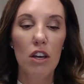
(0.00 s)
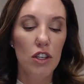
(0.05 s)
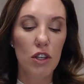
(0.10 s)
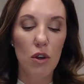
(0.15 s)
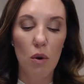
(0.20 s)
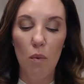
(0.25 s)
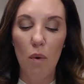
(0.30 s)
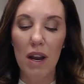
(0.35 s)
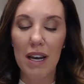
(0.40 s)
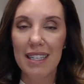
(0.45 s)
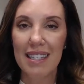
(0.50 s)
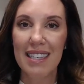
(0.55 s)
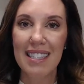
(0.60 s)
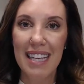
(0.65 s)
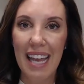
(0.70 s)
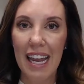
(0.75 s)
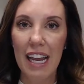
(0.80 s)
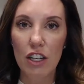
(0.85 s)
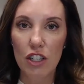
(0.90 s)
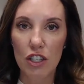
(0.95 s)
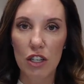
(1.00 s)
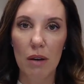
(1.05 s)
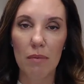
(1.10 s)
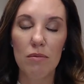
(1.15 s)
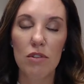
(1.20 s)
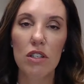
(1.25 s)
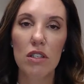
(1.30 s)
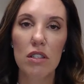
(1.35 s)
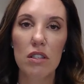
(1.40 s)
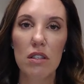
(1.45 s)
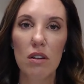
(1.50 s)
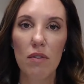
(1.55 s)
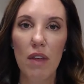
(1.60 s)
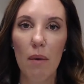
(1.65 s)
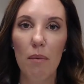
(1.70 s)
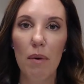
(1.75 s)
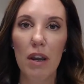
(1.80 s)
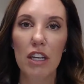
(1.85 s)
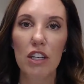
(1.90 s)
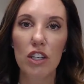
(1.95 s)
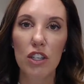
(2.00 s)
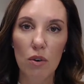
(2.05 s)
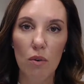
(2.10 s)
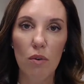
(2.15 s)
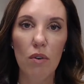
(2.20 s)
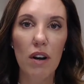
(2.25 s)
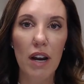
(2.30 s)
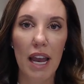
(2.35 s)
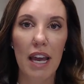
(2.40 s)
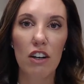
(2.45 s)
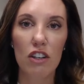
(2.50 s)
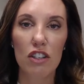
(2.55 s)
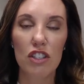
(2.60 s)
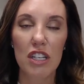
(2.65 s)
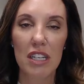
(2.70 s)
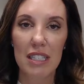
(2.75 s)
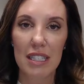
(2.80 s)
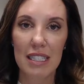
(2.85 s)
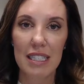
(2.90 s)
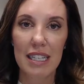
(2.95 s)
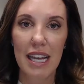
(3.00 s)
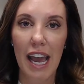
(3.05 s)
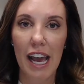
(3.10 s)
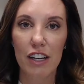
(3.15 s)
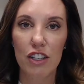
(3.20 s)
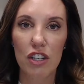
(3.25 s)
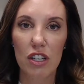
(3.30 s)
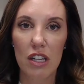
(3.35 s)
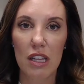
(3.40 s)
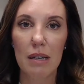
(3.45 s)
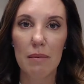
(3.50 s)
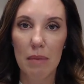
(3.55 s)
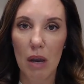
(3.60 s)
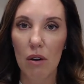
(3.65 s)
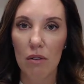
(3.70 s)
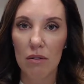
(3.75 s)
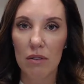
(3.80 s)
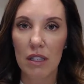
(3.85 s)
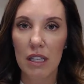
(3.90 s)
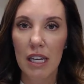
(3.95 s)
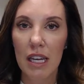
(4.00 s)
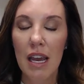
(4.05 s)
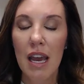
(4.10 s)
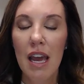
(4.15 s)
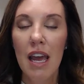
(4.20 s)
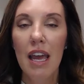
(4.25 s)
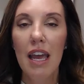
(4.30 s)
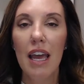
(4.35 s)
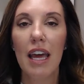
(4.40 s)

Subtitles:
you'll want to sage them just so that way your energy is attached to them only.